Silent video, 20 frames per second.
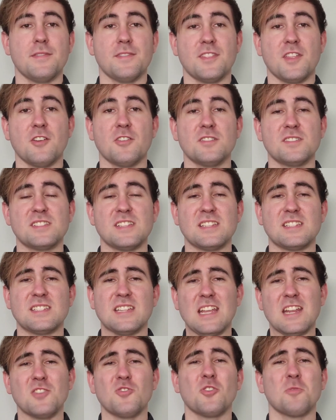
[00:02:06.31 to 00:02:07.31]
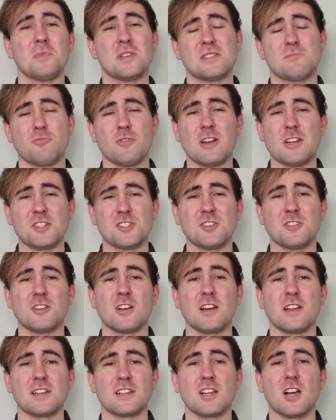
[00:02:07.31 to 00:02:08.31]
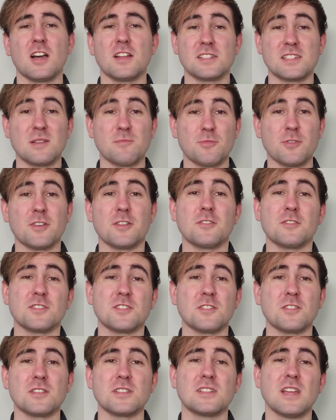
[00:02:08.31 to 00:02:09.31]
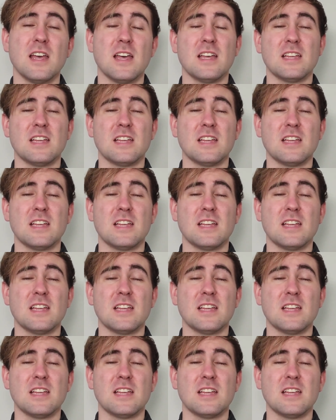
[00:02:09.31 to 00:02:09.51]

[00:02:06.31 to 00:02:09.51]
There is this enormous pressure on content producers.